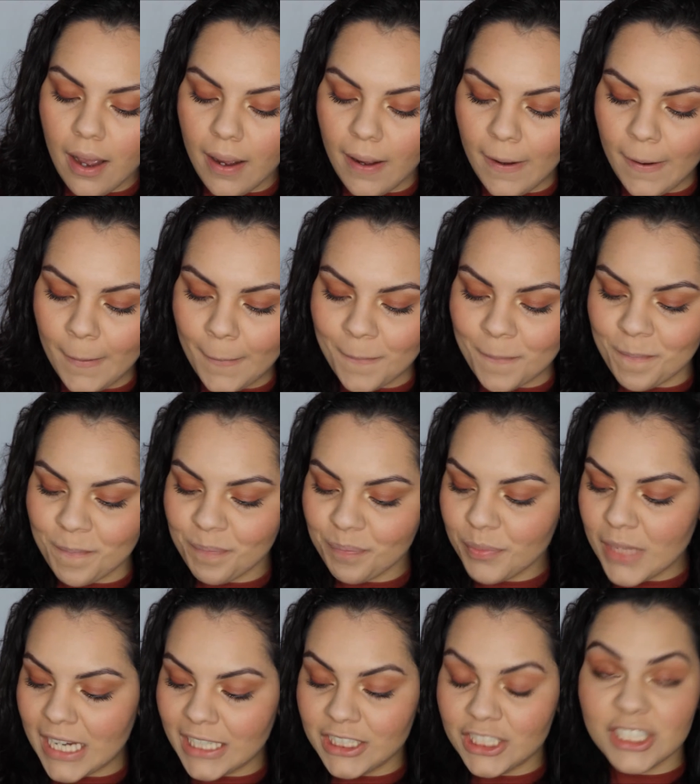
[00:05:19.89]
Um,
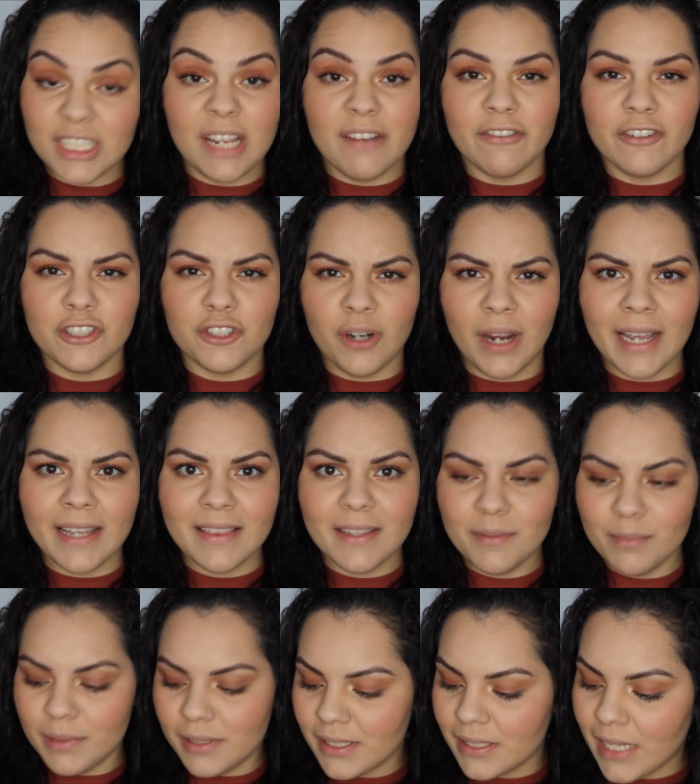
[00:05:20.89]
I just never tried
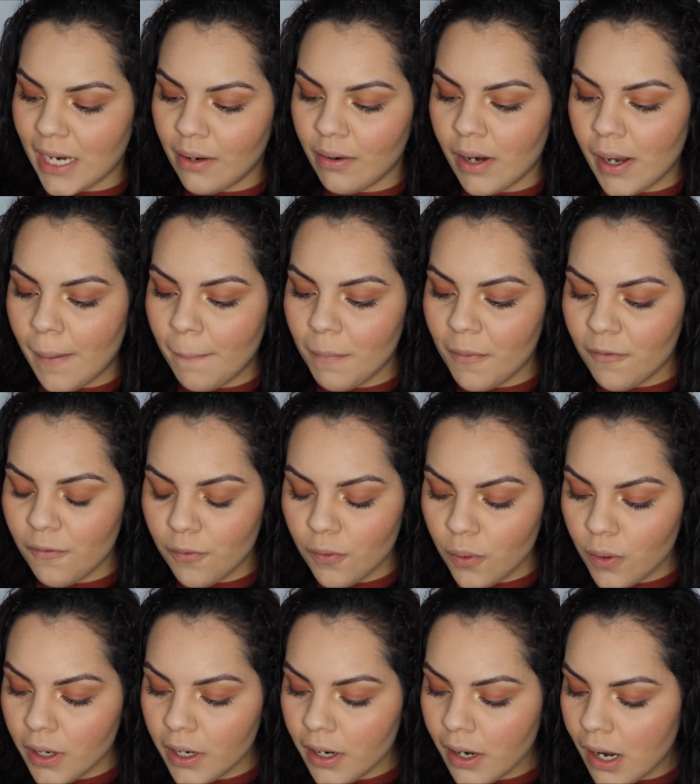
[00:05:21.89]
their mascara out
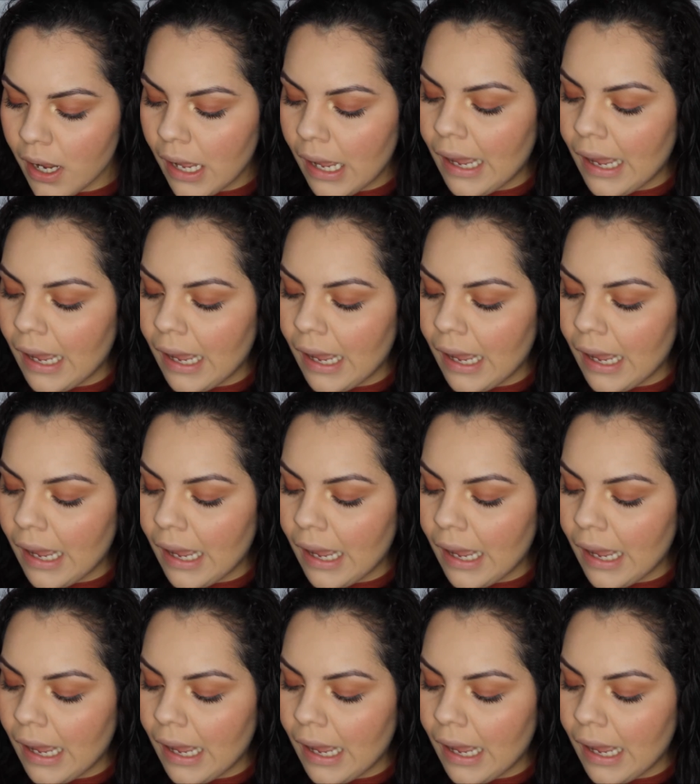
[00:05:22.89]
before.